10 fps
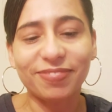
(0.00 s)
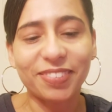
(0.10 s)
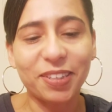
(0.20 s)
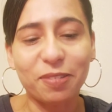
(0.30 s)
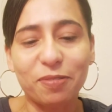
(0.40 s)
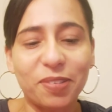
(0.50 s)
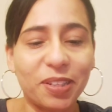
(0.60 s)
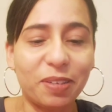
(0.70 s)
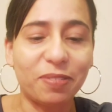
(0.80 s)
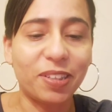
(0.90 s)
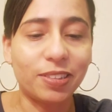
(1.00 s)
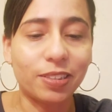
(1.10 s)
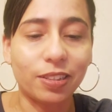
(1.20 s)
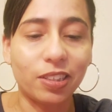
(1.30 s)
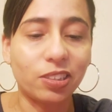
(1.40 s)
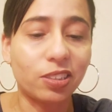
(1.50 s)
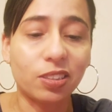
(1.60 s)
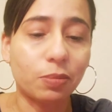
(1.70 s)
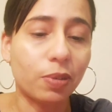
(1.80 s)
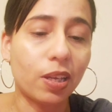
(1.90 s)
They're really, really
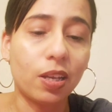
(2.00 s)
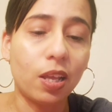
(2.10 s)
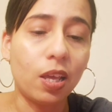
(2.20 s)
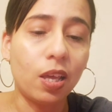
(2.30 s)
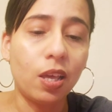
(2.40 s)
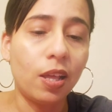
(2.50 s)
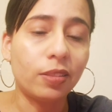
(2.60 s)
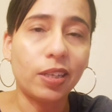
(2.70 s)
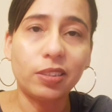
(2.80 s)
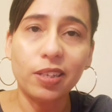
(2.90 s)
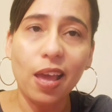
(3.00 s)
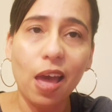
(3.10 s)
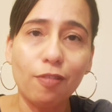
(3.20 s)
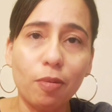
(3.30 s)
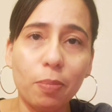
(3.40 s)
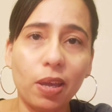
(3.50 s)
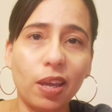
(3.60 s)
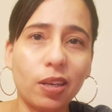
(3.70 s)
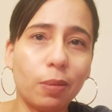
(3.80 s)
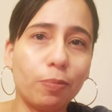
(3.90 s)
delicious. But they did have them
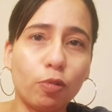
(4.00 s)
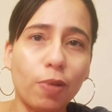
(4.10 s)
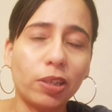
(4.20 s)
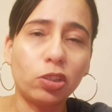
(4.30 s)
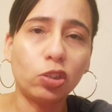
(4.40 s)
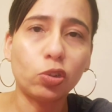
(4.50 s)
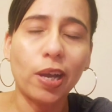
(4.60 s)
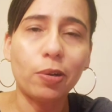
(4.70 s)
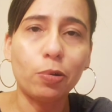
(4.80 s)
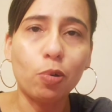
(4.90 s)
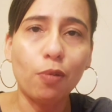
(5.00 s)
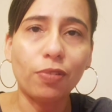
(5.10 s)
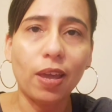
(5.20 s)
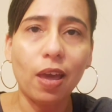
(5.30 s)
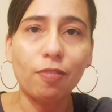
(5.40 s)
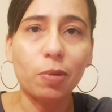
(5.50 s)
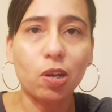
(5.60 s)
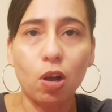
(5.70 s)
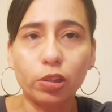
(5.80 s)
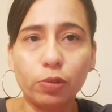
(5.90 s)
in the register. I don't know if they have them in
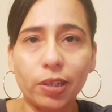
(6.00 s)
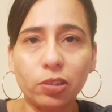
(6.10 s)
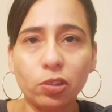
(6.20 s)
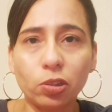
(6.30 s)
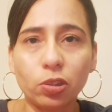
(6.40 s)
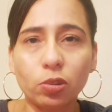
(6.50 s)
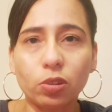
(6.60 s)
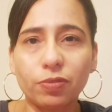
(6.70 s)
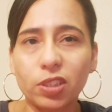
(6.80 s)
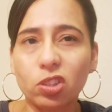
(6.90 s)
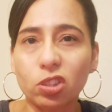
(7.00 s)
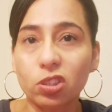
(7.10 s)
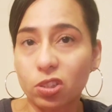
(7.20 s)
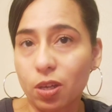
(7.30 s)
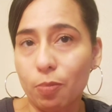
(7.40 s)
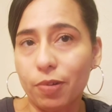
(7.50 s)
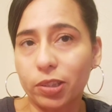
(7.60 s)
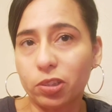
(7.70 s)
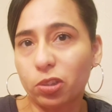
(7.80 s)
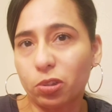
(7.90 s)
all the registers or if it's just some
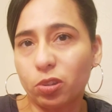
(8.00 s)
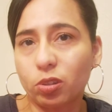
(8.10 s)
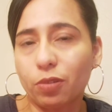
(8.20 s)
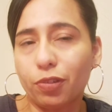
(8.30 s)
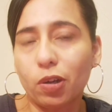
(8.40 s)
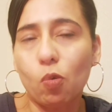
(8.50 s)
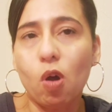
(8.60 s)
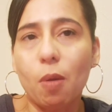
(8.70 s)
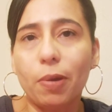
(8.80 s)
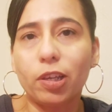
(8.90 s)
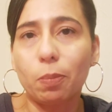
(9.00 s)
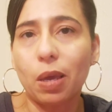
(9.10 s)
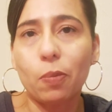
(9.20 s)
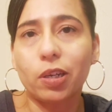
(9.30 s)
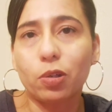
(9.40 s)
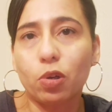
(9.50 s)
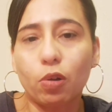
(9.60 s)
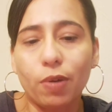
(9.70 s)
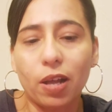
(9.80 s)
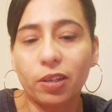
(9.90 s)
registers. So if you're at Walmart, you may want to look
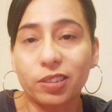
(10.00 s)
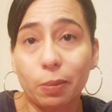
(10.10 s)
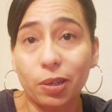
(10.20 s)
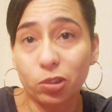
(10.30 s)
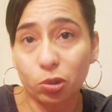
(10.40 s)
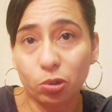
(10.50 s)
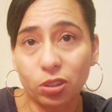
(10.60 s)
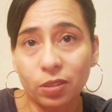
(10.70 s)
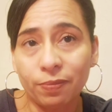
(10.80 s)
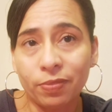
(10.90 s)
around because I'm not sure